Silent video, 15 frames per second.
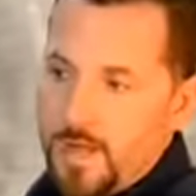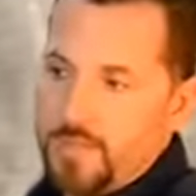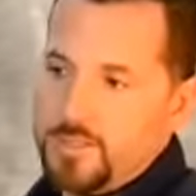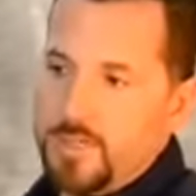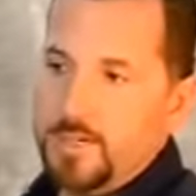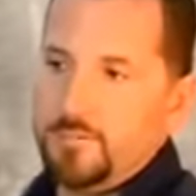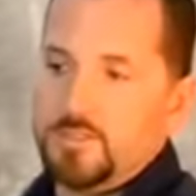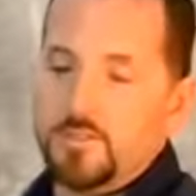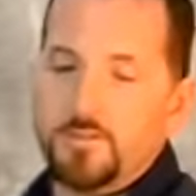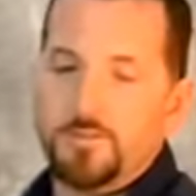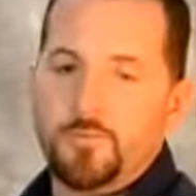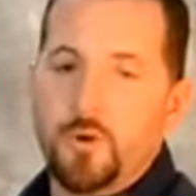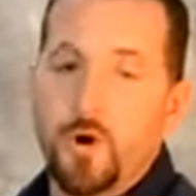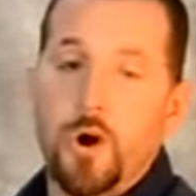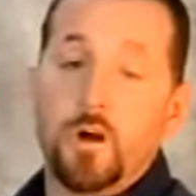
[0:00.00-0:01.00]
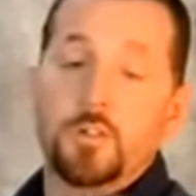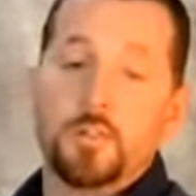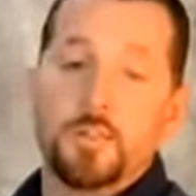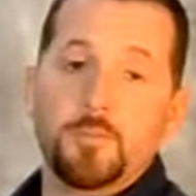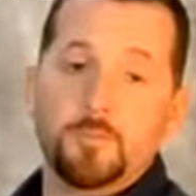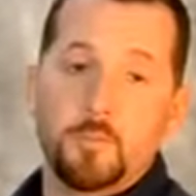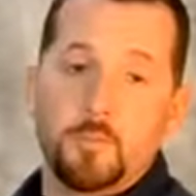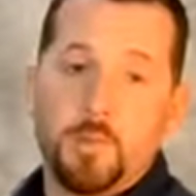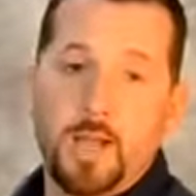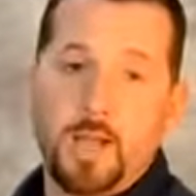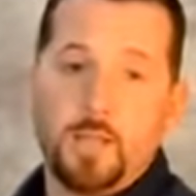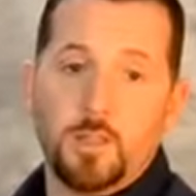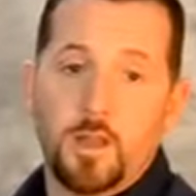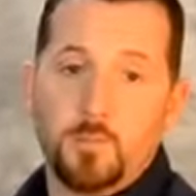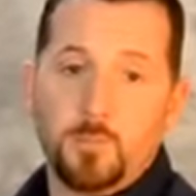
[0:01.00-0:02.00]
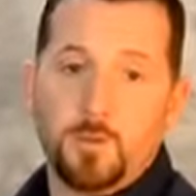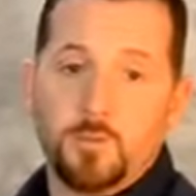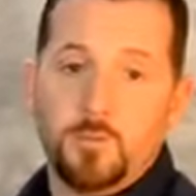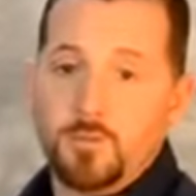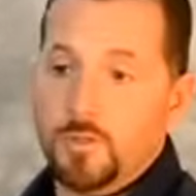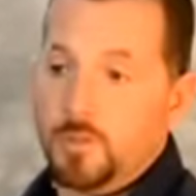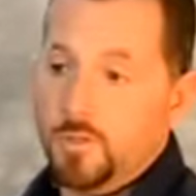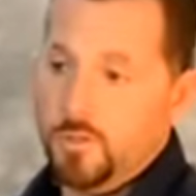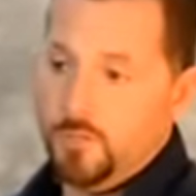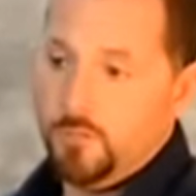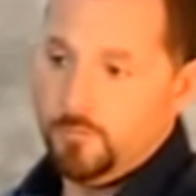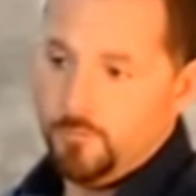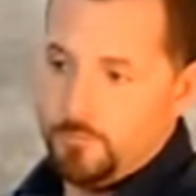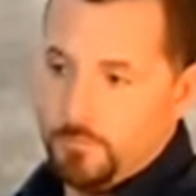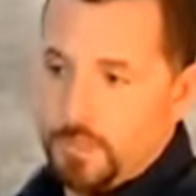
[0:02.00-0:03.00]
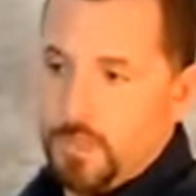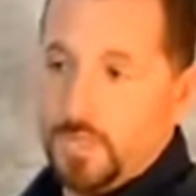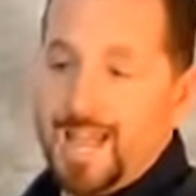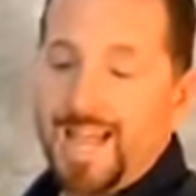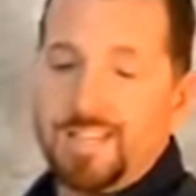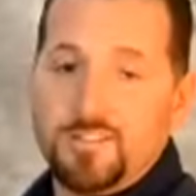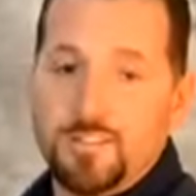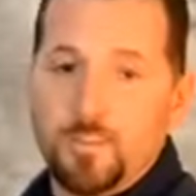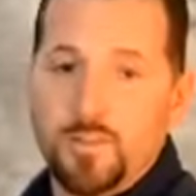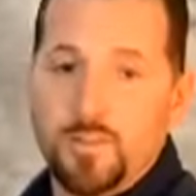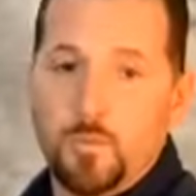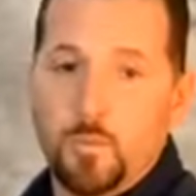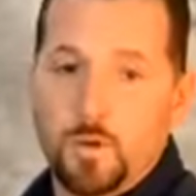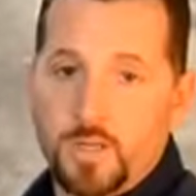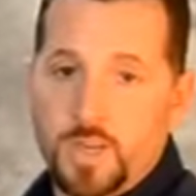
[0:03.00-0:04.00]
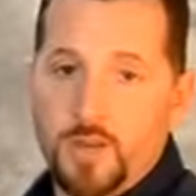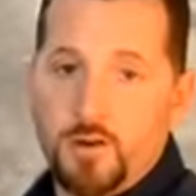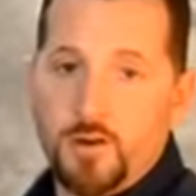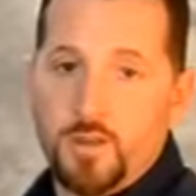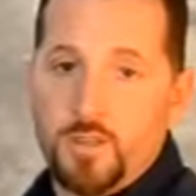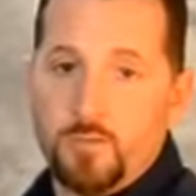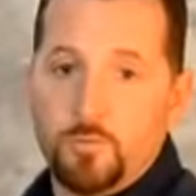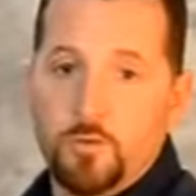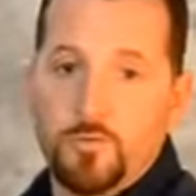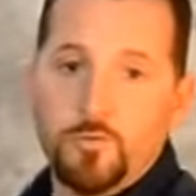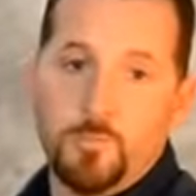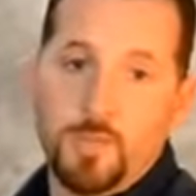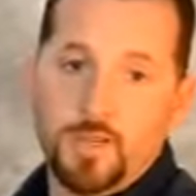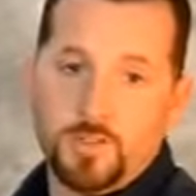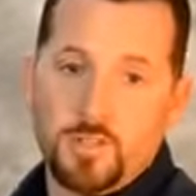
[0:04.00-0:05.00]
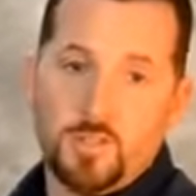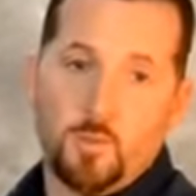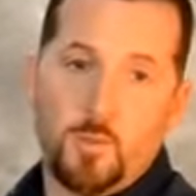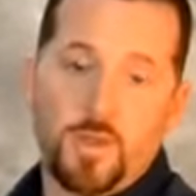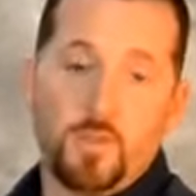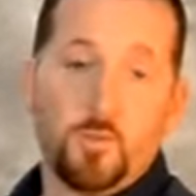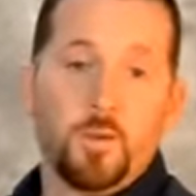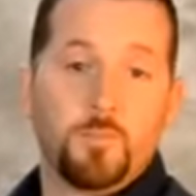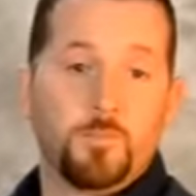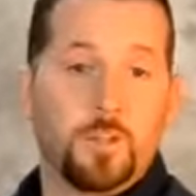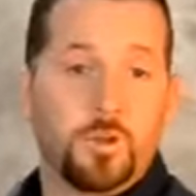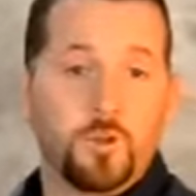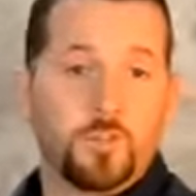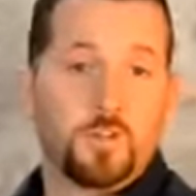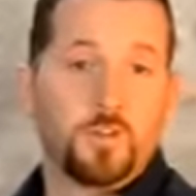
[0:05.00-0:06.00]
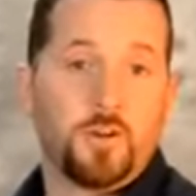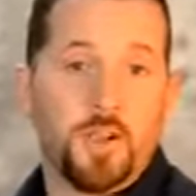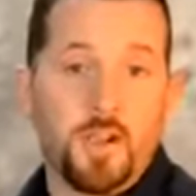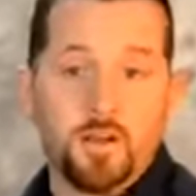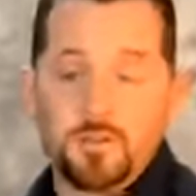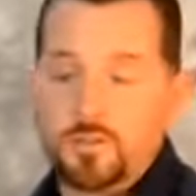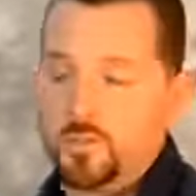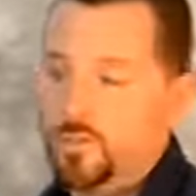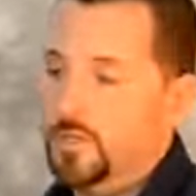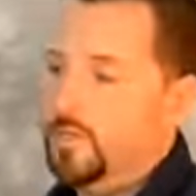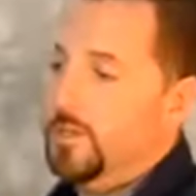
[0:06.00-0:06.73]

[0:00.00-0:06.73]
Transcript: of times in the fall, leaves will pile up and collect in one area of the roof based on the way the wind blows on your house.